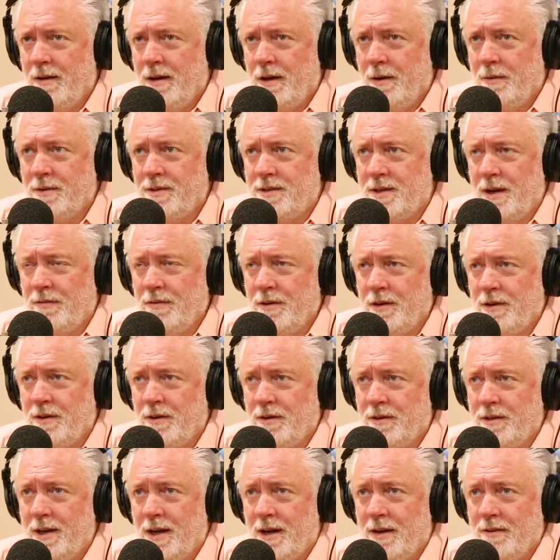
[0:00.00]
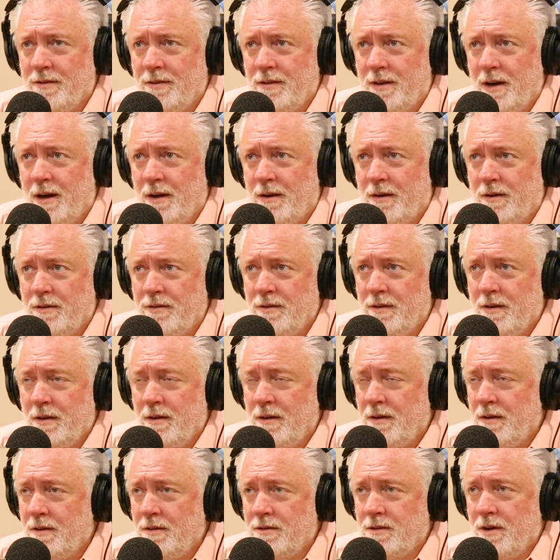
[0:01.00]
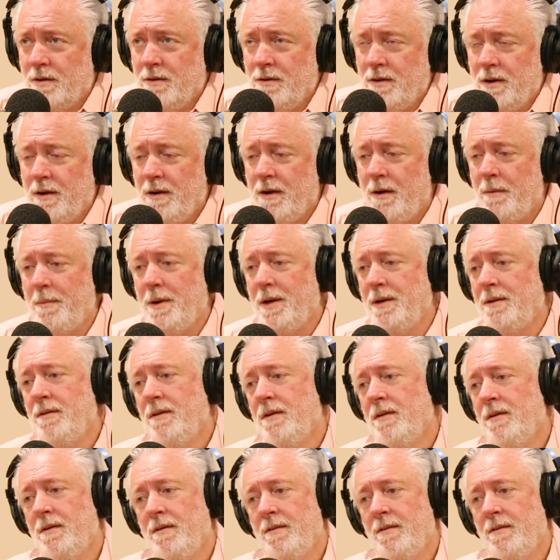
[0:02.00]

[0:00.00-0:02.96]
It was definitely under $1,000. So, I mean,